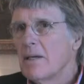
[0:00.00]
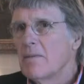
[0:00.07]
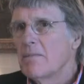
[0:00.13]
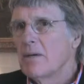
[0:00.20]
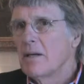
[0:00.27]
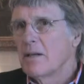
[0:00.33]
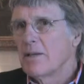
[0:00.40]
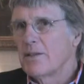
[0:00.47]

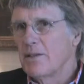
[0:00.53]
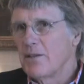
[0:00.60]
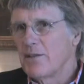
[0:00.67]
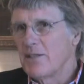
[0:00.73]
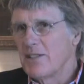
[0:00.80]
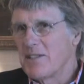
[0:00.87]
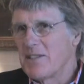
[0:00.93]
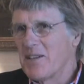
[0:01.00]

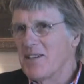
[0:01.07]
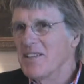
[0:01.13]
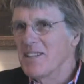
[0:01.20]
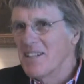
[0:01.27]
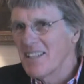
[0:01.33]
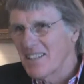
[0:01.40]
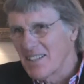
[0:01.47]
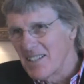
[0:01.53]
Politicians are
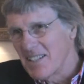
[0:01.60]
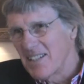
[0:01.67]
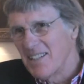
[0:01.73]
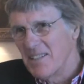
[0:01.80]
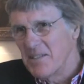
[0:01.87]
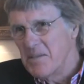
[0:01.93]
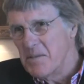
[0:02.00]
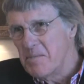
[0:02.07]
not like
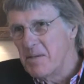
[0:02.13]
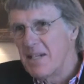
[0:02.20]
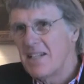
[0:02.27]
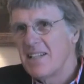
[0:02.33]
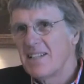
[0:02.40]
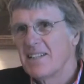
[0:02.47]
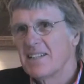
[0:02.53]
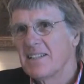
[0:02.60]
you and me
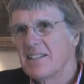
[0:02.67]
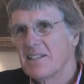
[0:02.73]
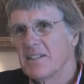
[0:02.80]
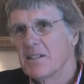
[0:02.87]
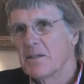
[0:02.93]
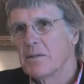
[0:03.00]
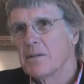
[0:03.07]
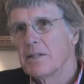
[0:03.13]
in a
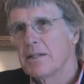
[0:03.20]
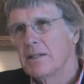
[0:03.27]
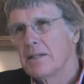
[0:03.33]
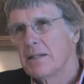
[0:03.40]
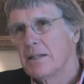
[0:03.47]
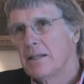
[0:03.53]
lot of ways.